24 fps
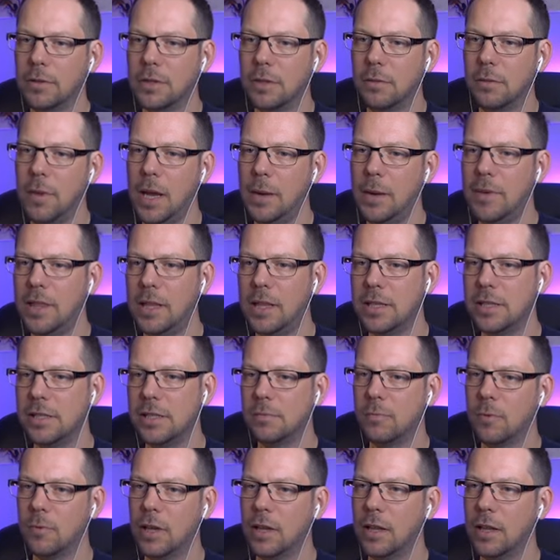So maybe this is
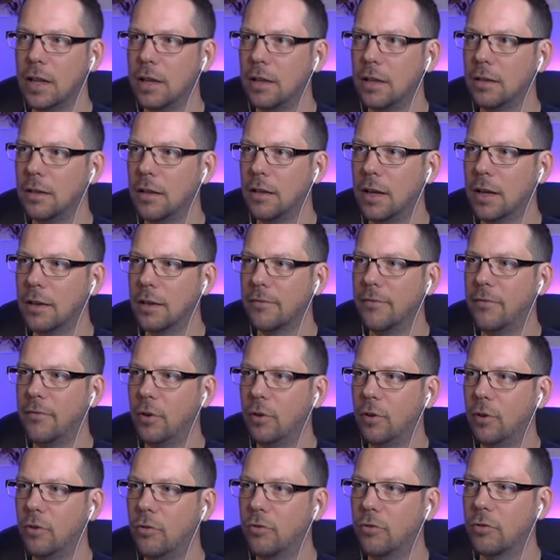where that like
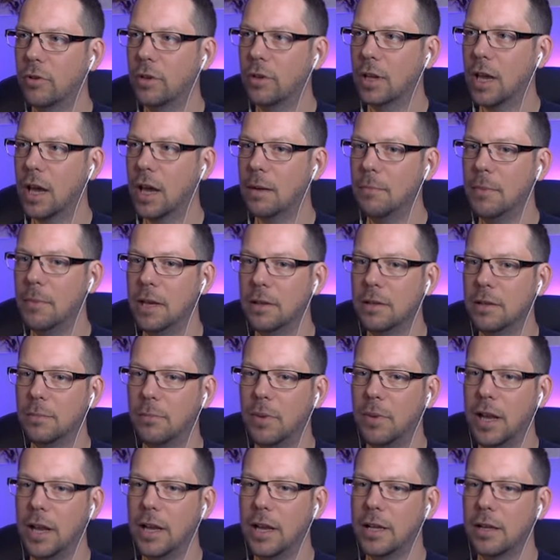400 came into
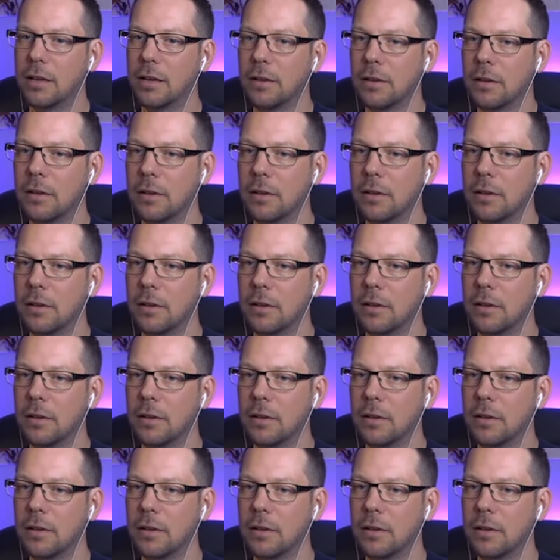play.